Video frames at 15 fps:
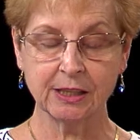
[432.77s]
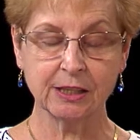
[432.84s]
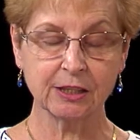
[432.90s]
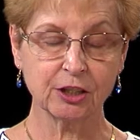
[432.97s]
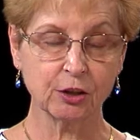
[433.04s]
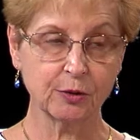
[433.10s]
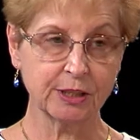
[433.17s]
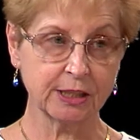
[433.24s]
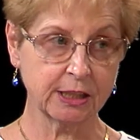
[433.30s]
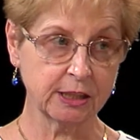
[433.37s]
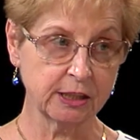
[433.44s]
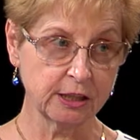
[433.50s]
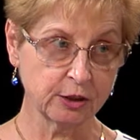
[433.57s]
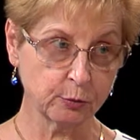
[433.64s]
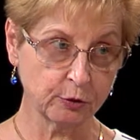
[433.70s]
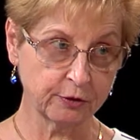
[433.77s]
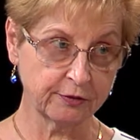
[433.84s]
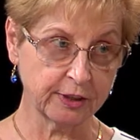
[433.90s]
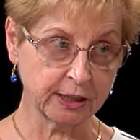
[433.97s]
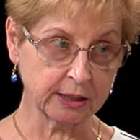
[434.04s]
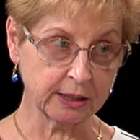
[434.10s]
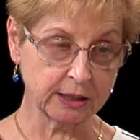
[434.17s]
so his kidneys were
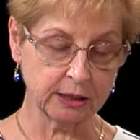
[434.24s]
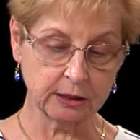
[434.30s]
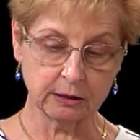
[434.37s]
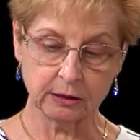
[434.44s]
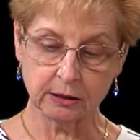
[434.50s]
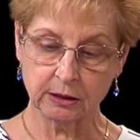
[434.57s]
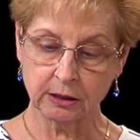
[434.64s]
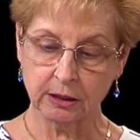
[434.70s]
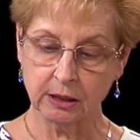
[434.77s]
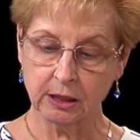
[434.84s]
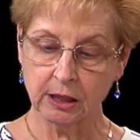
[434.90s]
affected, mm -hmm.